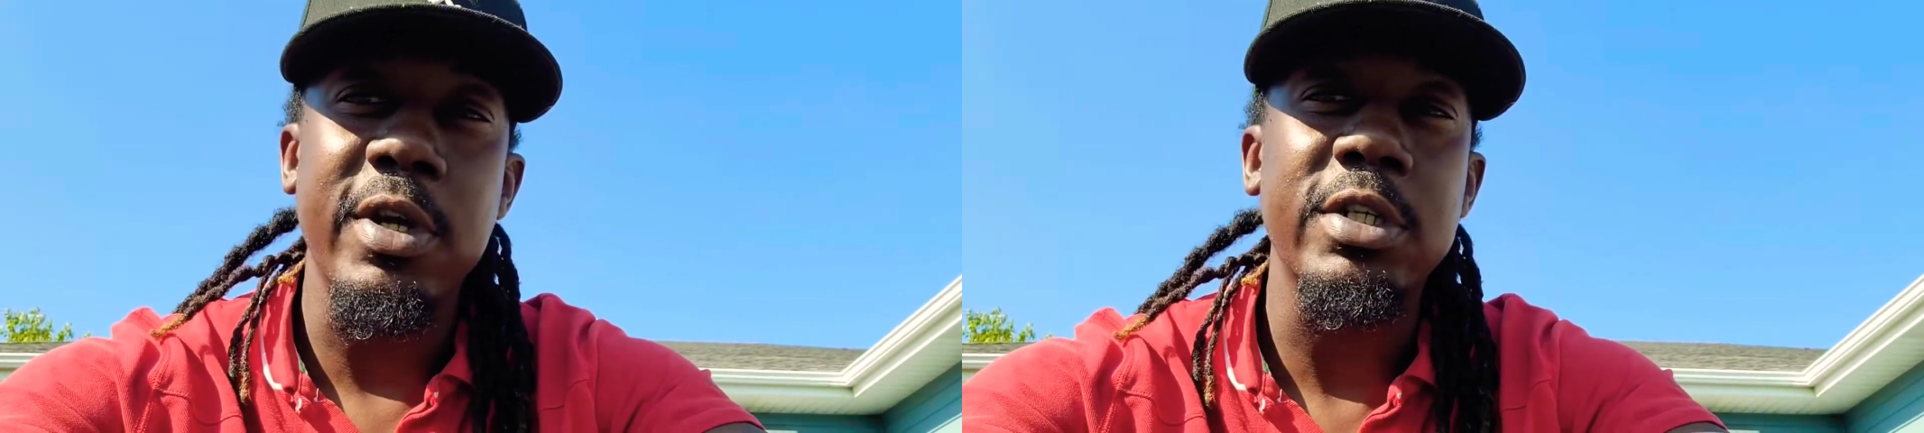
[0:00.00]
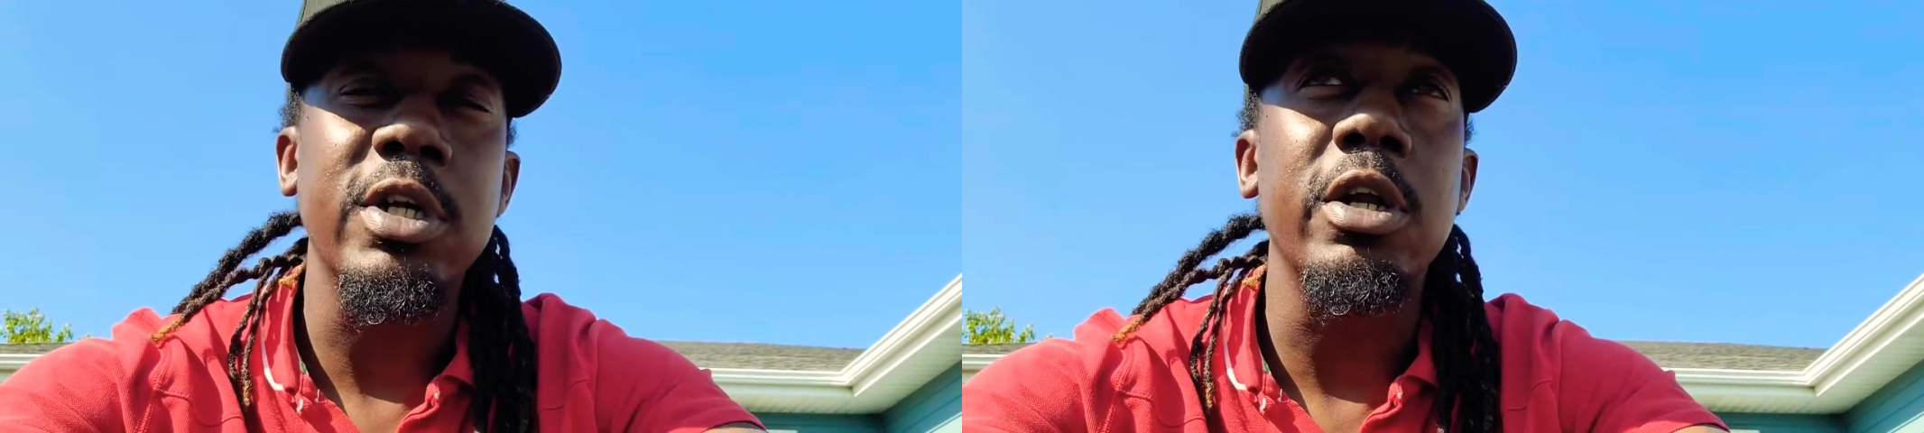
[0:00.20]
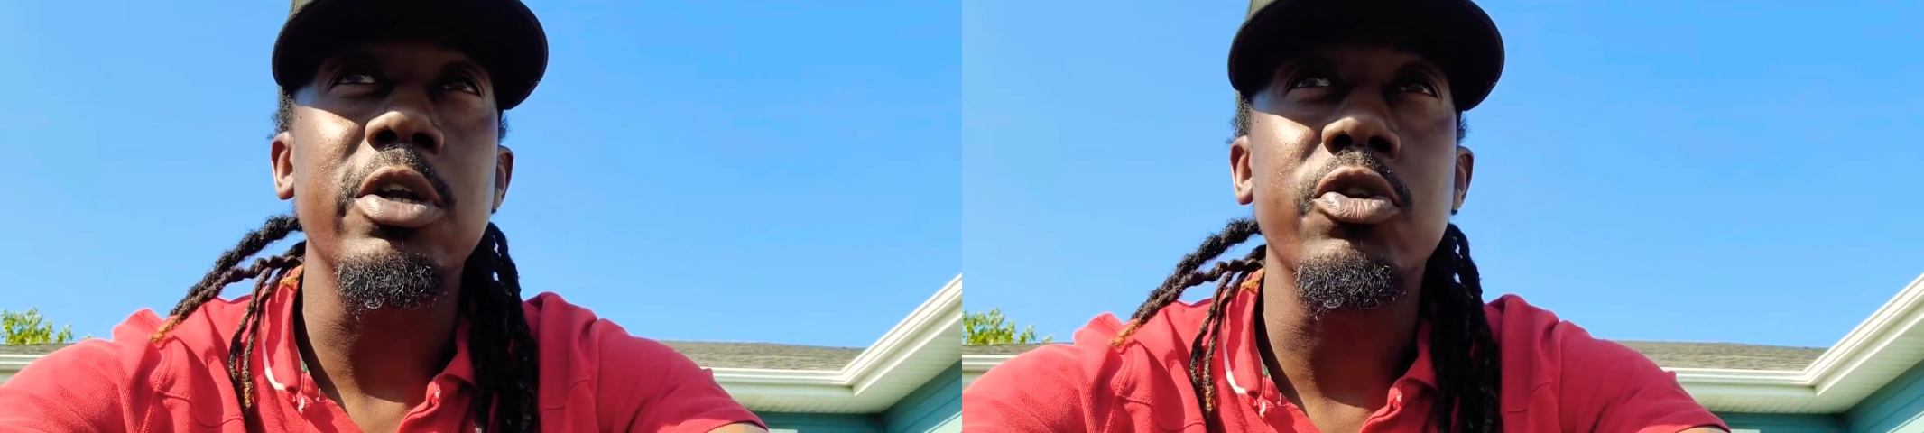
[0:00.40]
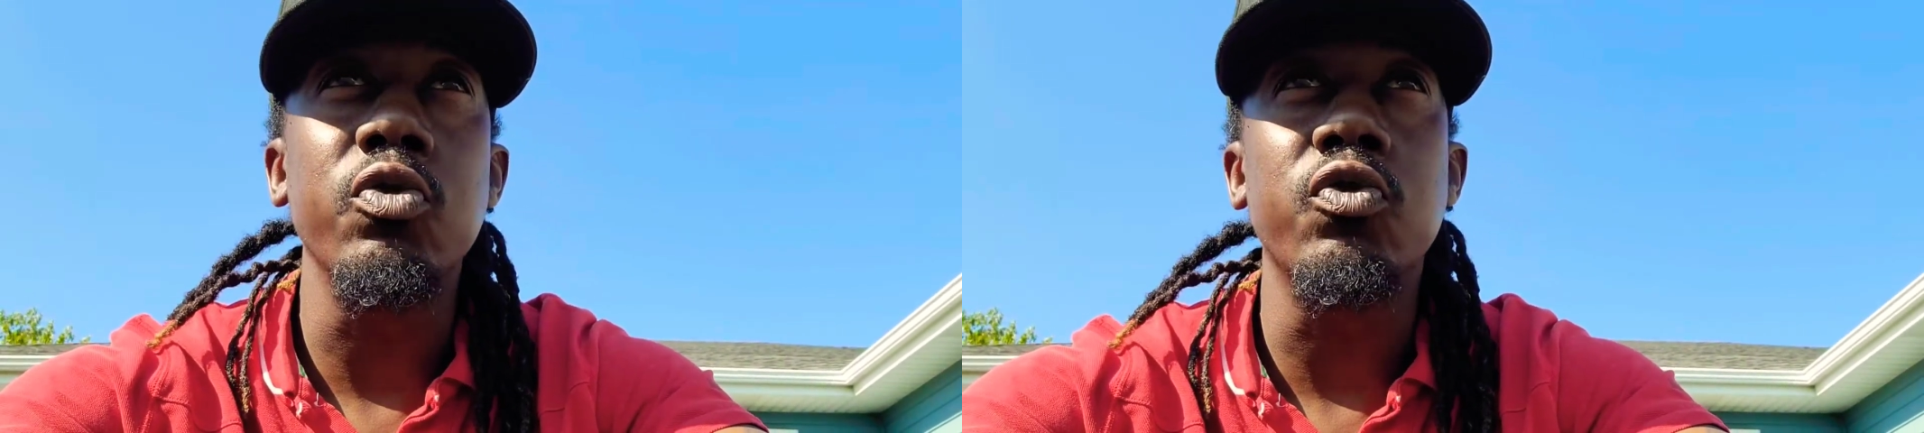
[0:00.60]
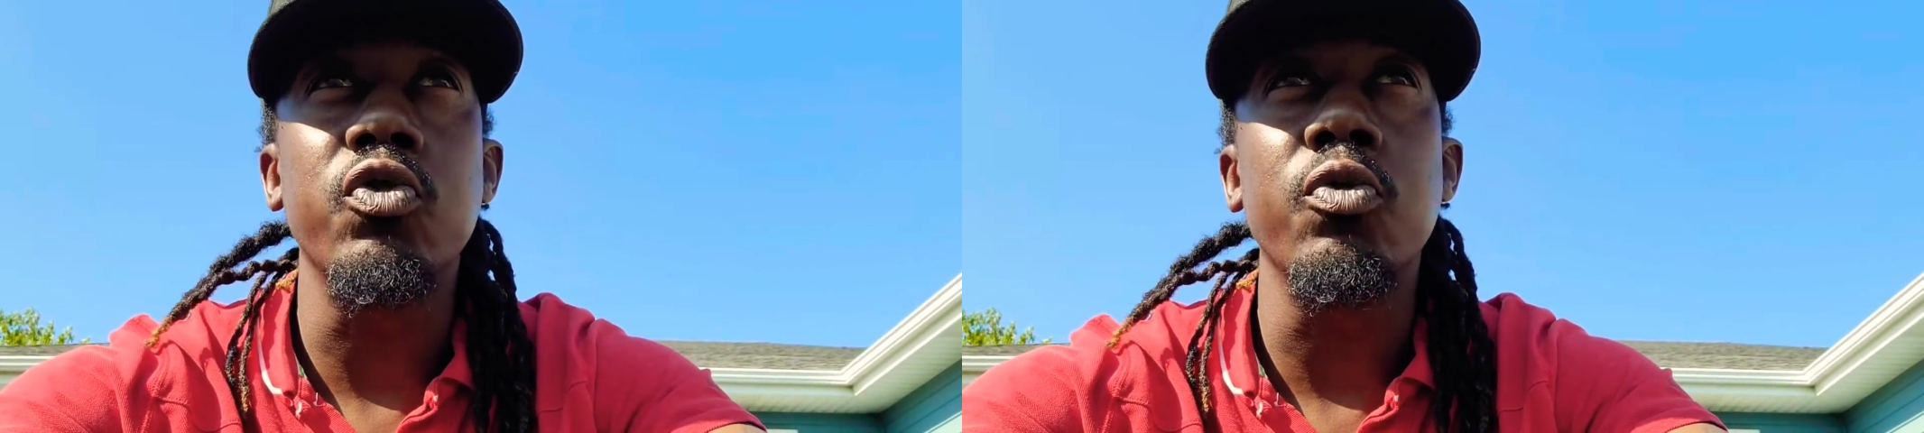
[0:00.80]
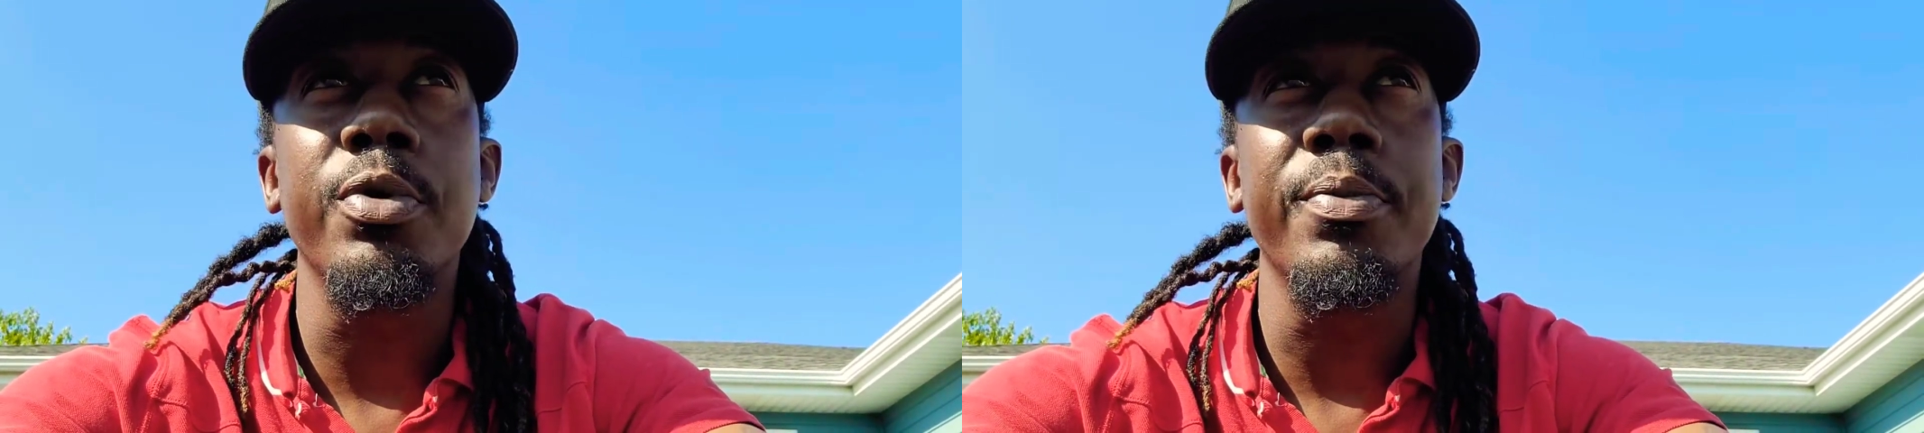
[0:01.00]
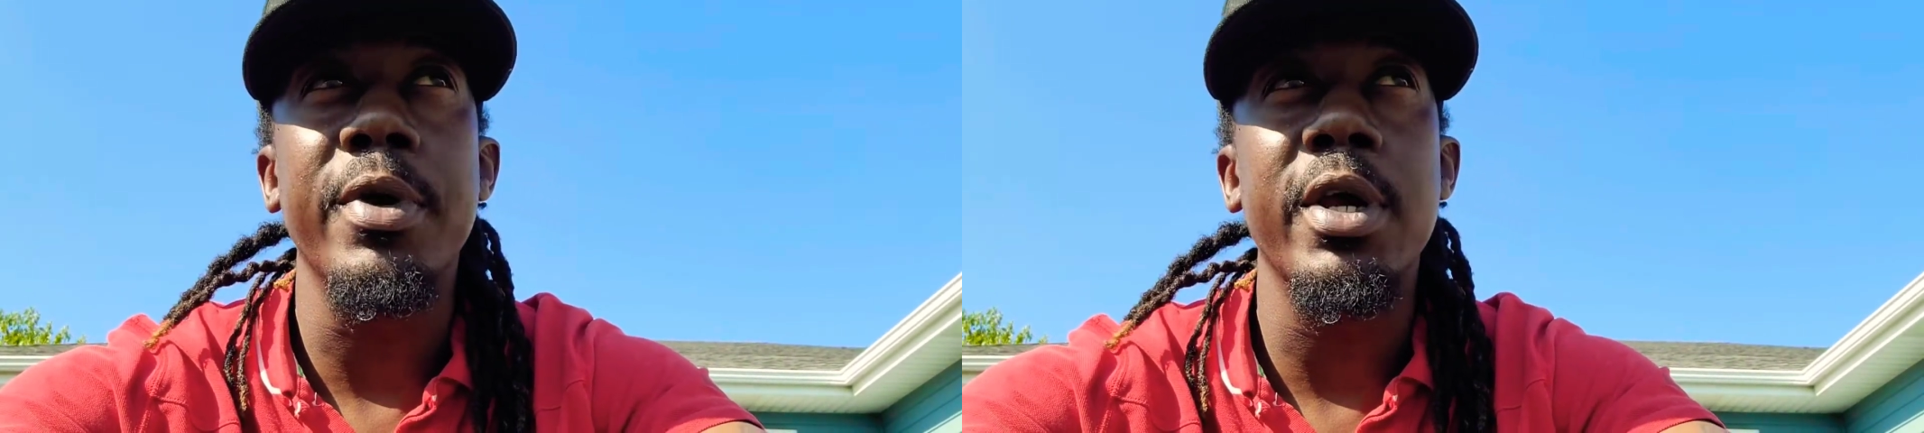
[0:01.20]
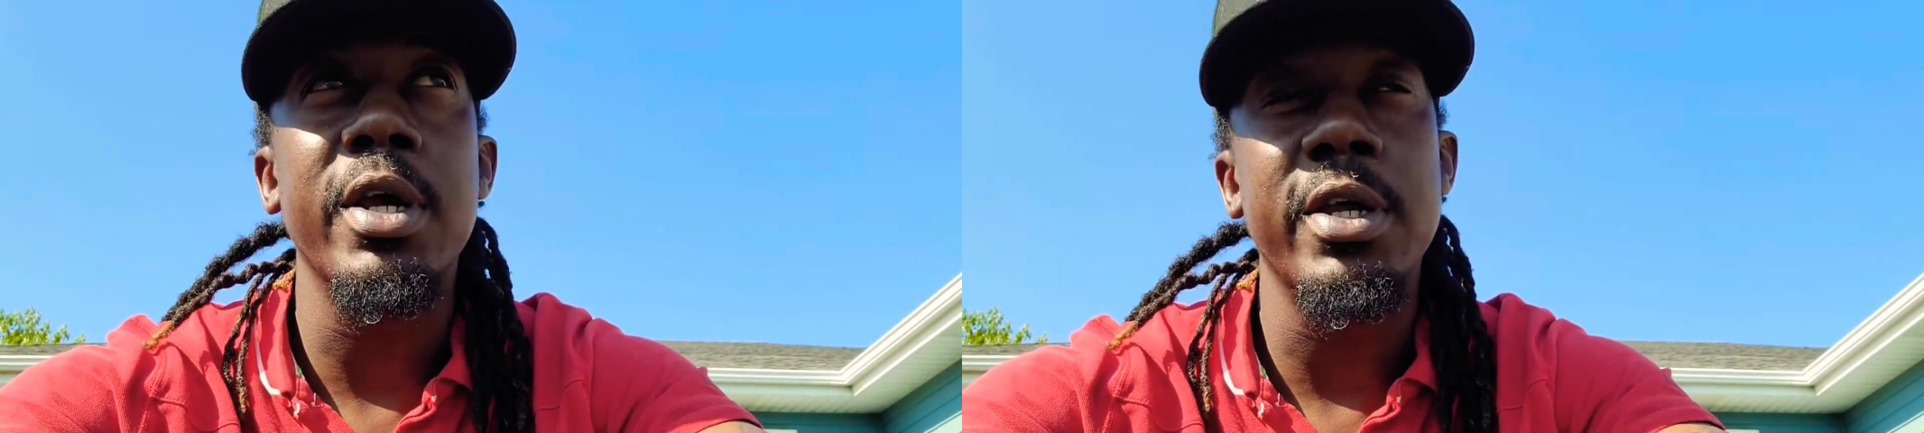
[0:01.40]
I started YouTube, and man.